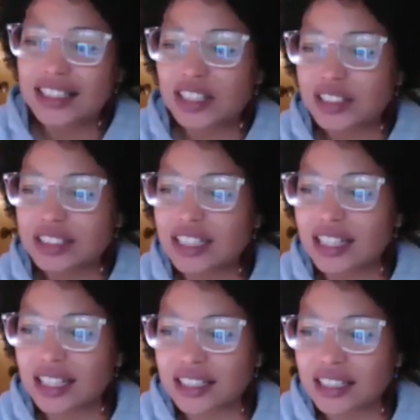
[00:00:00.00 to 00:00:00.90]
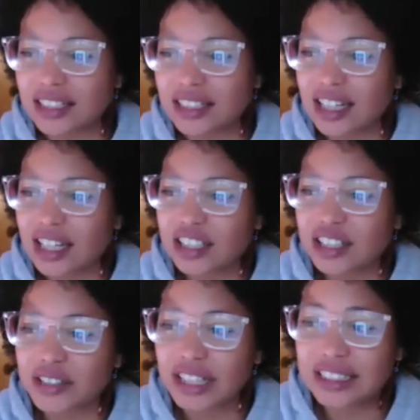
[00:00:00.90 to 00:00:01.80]
there's the
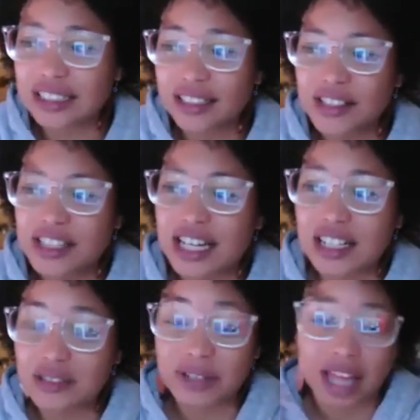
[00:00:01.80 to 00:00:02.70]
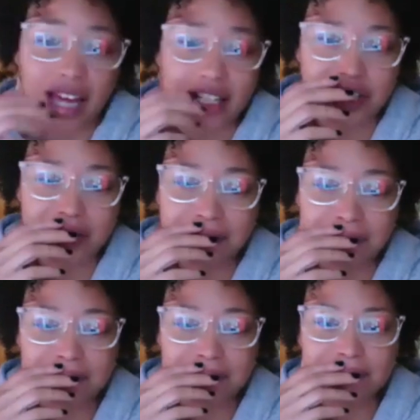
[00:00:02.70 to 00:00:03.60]
grace and understanding with action.